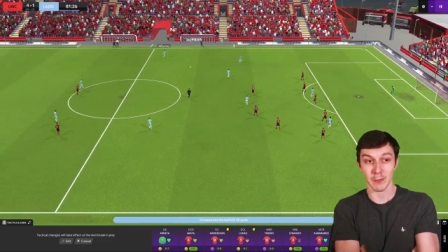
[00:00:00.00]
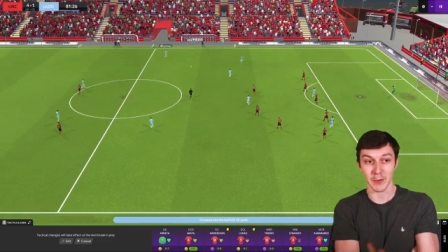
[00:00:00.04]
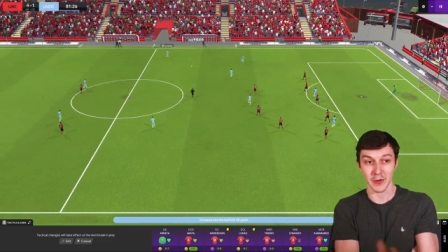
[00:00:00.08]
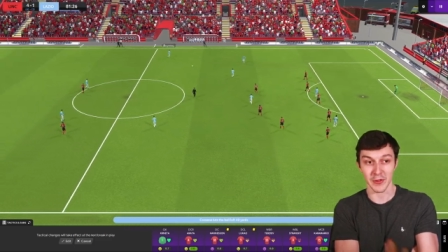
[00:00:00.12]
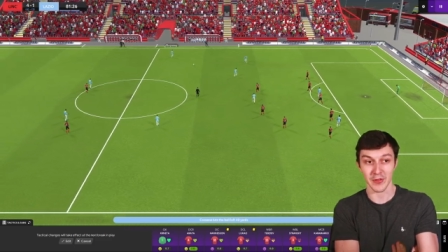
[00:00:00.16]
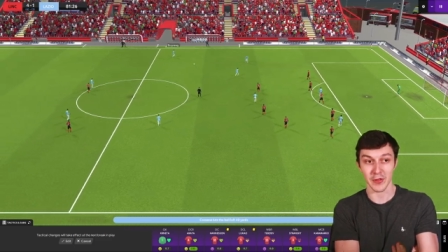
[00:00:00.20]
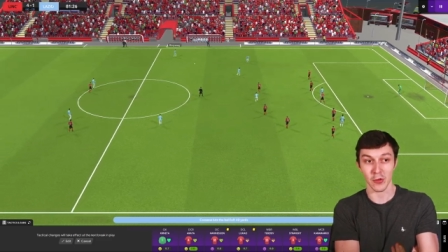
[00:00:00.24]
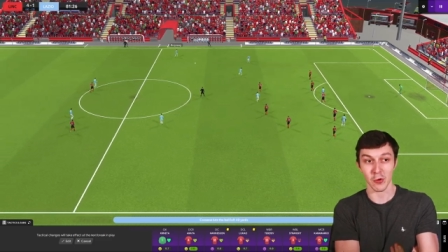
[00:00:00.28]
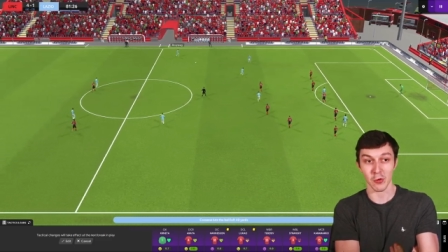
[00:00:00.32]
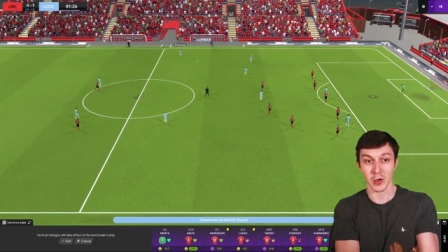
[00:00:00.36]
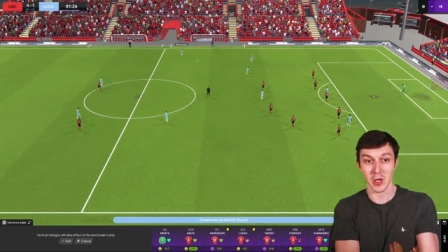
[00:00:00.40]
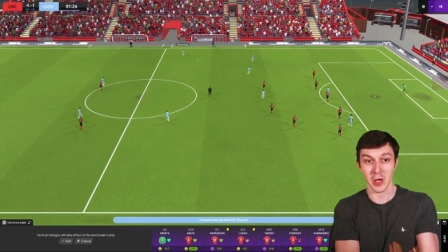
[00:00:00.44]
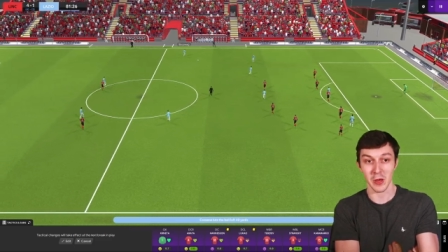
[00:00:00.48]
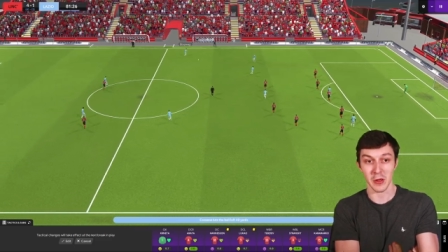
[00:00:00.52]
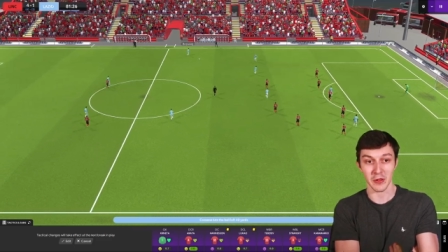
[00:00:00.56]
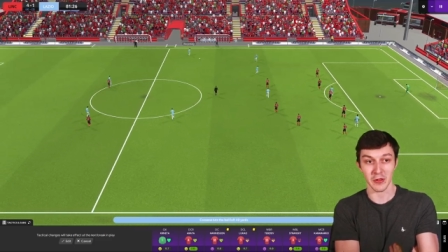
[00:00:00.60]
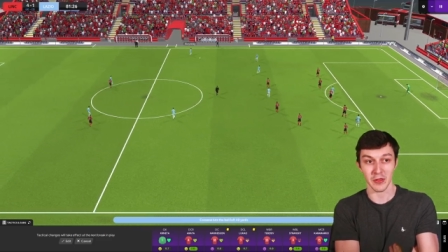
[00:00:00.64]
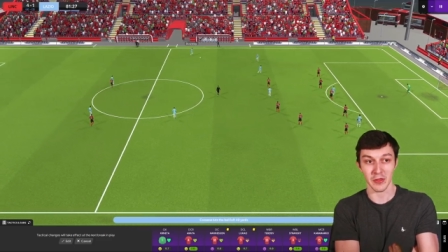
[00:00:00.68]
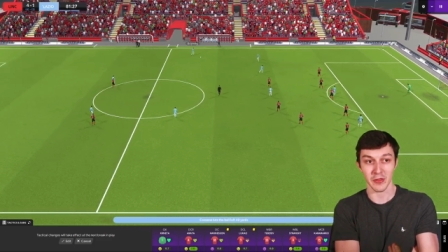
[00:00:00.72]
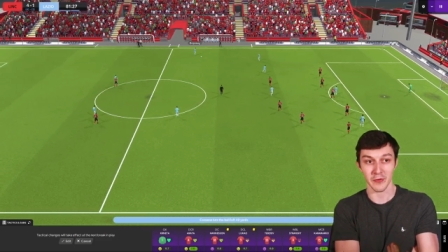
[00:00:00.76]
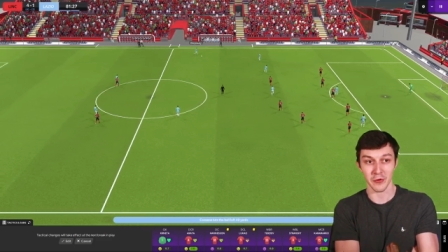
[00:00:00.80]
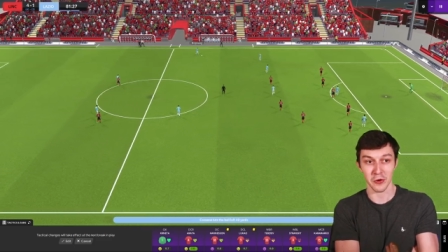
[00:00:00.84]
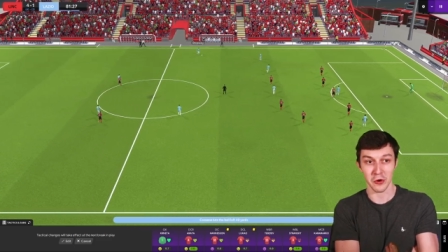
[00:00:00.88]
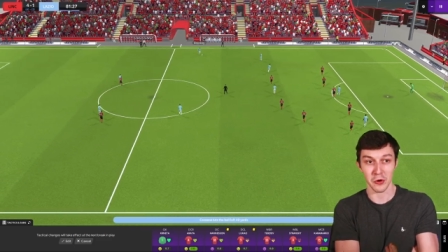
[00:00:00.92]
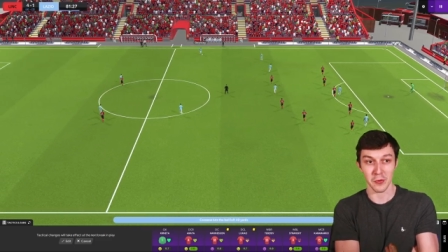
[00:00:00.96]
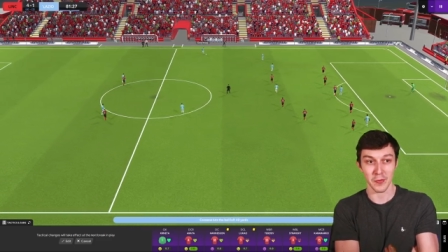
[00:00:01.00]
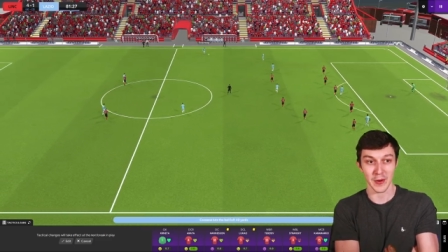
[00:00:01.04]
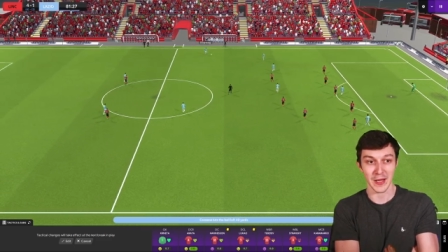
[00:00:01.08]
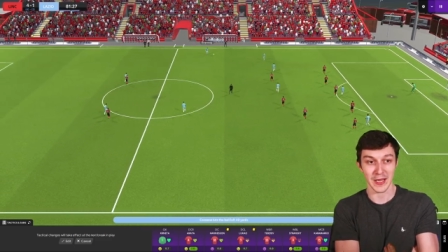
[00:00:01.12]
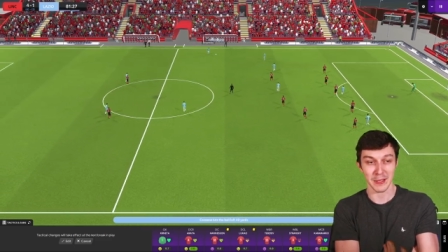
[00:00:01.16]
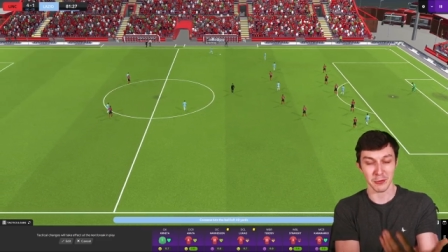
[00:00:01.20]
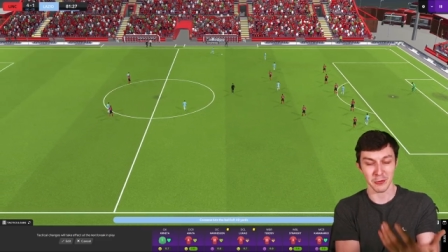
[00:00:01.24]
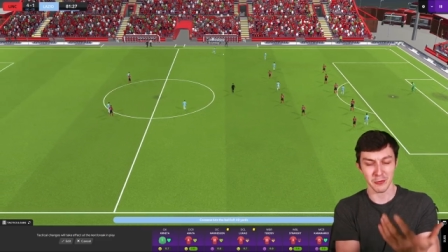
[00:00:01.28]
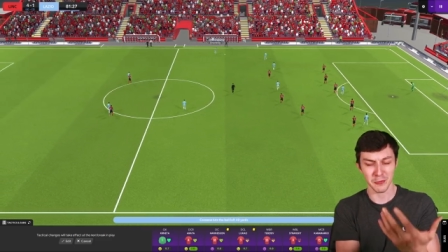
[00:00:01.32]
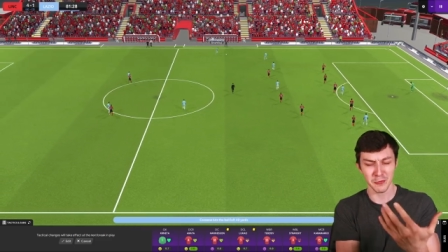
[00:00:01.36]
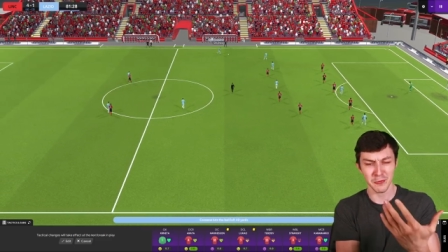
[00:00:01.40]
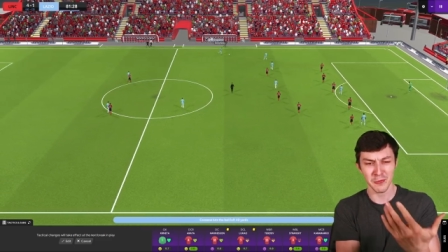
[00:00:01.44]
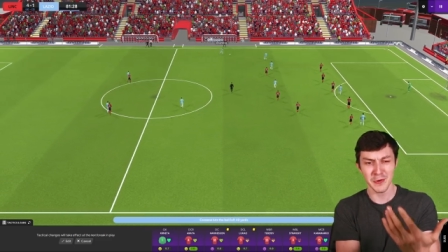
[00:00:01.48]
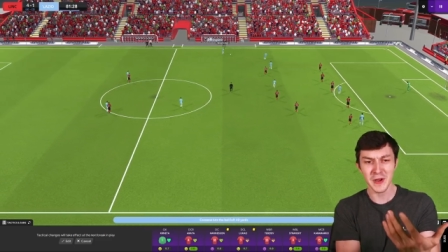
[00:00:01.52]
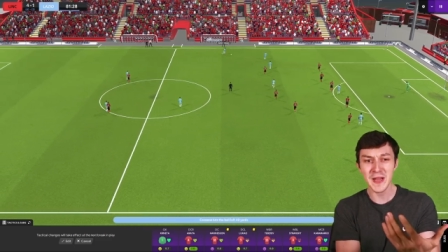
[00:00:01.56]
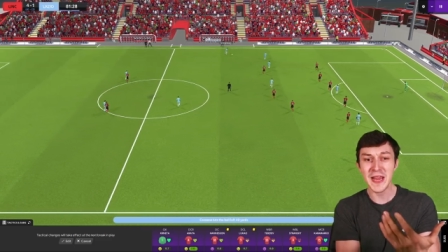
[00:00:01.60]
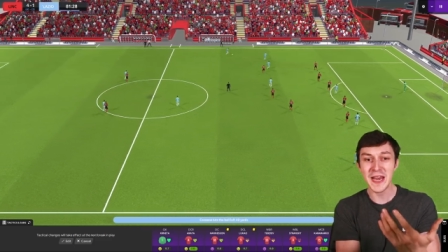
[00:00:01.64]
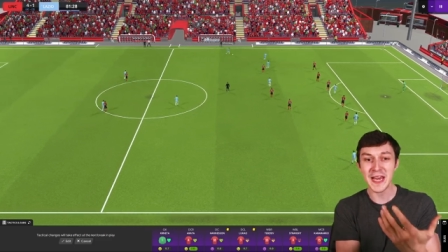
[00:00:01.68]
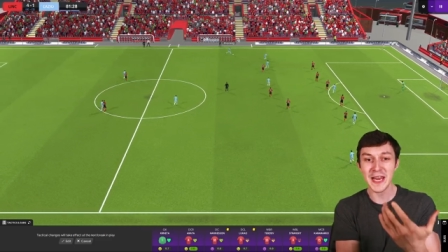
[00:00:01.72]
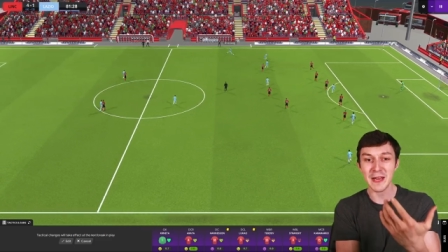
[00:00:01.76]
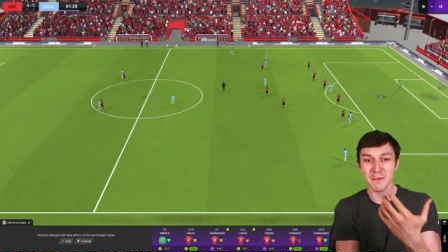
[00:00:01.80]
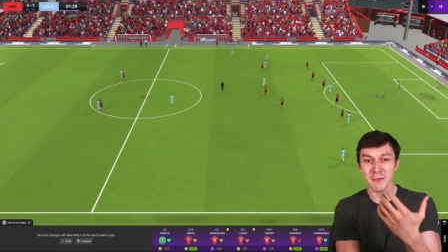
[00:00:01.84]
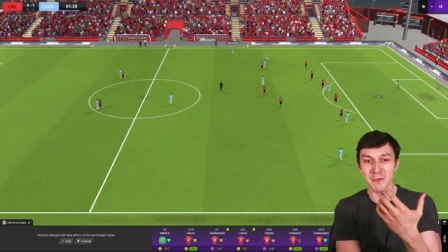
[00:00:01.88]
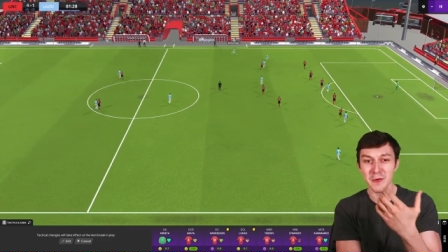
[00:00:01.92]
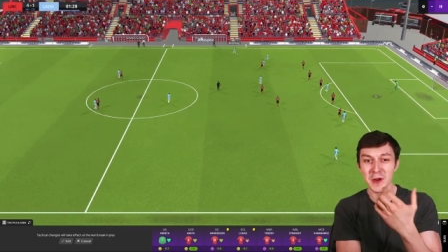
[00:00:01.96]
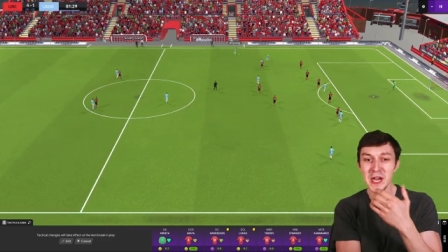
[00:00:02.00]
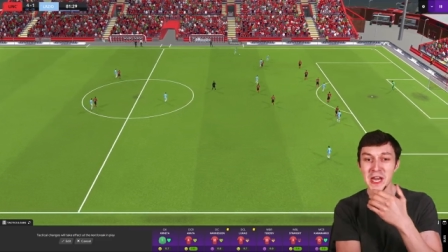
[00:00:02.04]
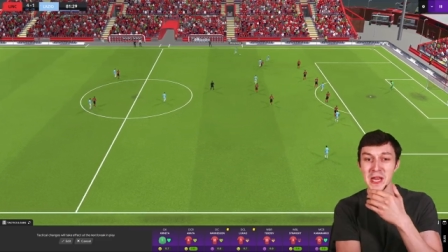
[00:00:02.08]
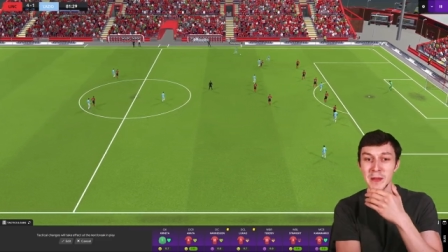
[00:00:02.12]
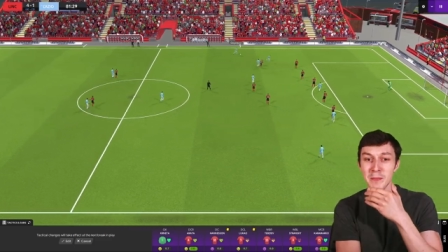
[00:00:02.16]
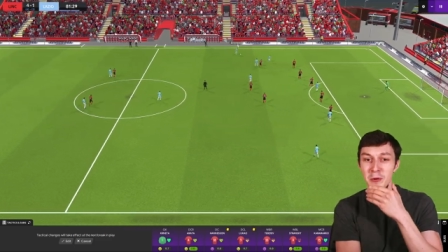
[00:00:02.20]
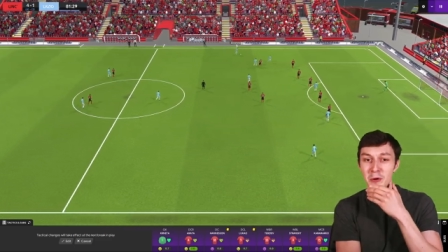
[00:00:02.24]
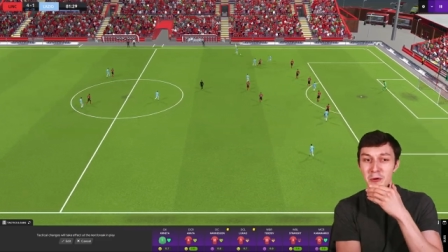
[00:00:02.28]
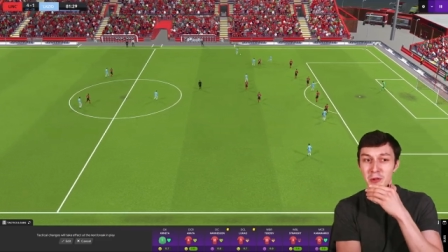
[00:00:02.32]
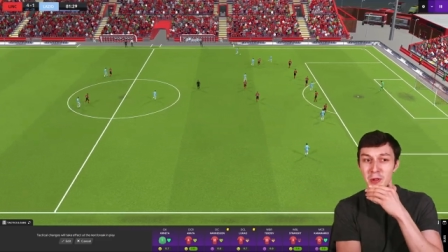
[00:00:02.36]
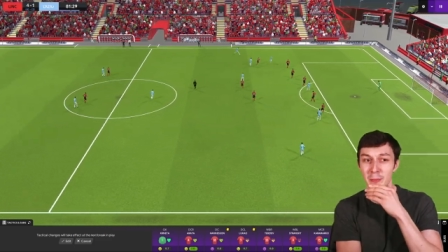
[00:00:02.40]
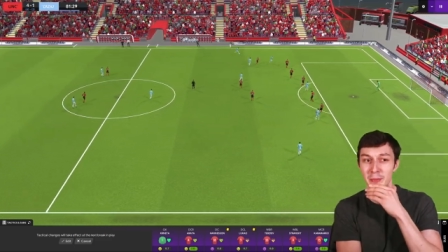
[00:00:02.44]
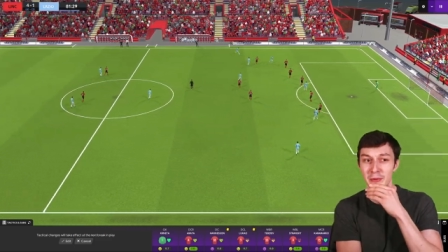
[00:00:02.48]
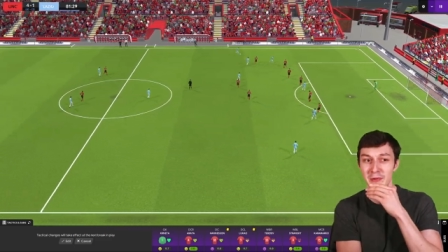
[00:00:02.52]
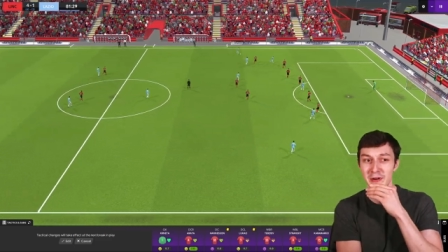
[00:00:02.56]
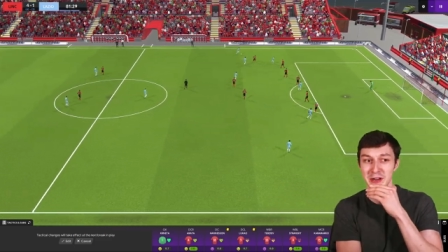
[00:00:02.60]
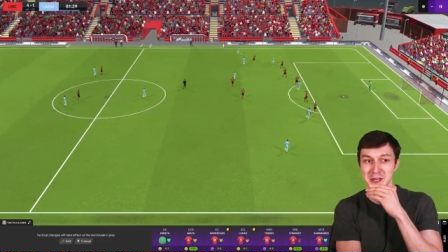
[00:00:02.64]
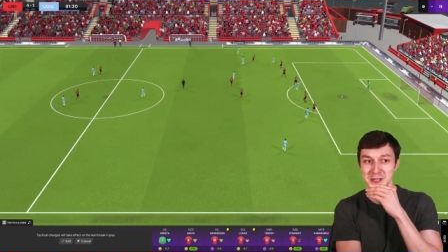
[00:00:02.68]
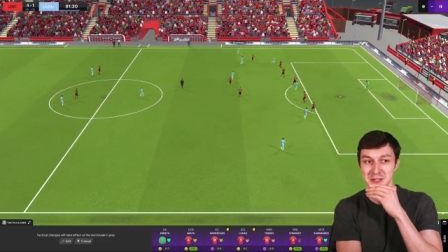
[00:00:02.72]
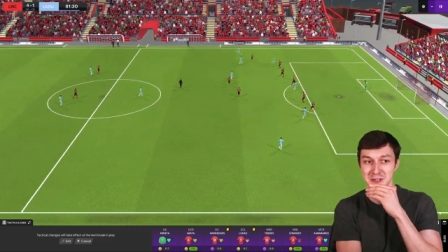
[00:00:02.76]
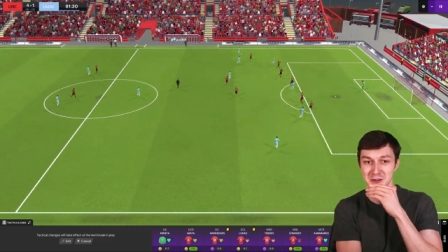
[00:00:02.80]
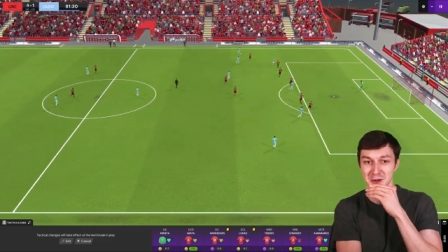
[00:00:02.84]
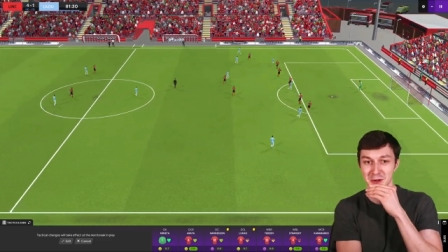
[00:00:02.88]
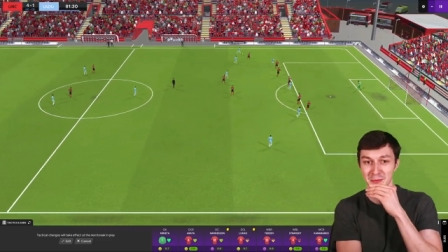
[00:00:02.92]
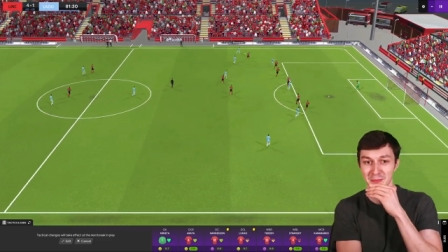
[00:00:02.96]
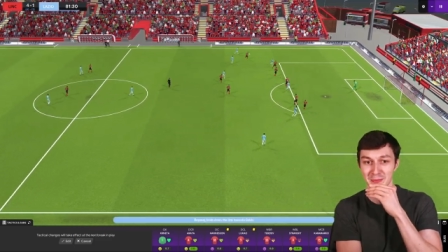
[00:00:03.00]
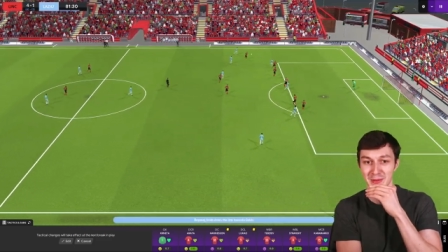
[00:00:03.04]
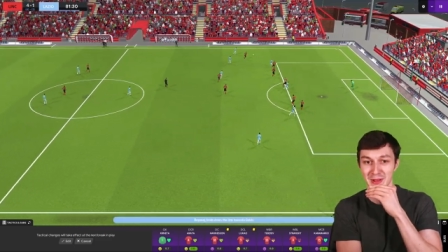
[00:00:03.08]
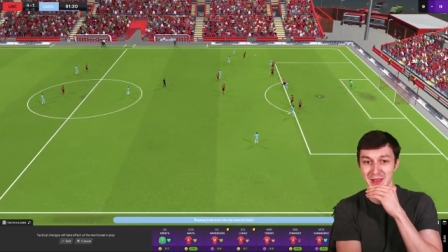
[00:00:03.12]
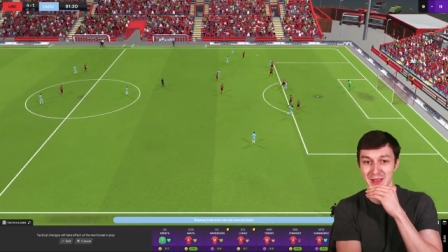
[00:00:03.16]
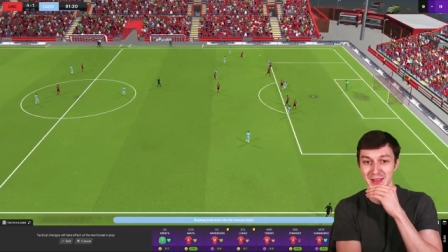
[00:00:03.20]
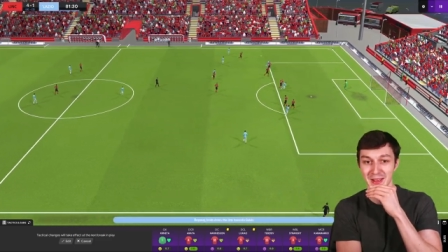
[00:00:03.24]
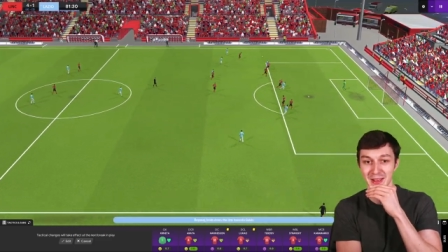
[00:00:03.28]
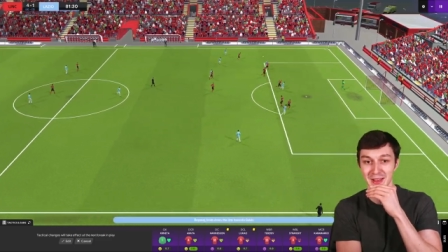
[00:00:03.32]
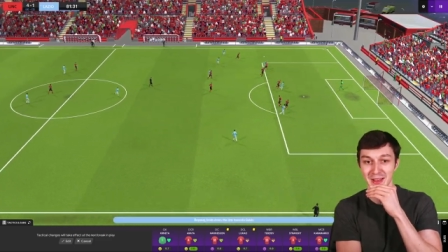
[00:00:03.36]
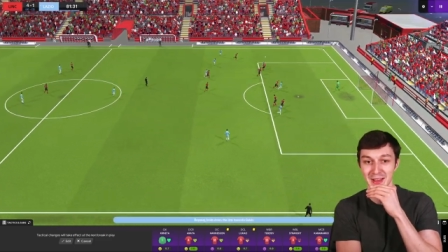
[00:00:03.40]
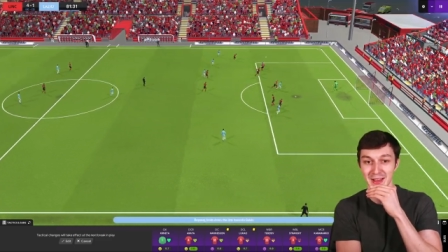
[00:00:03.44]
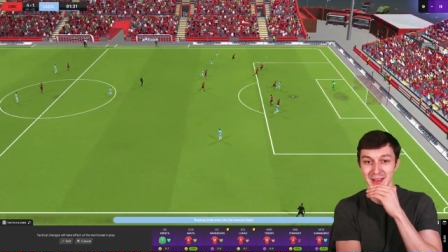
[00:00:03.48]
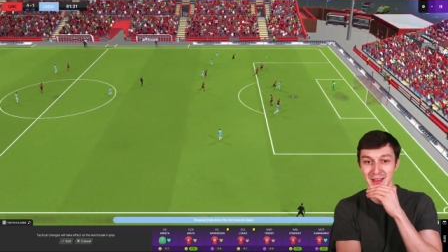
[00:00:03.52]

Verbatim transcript: We're still going through. But it would really, really put the pressure on me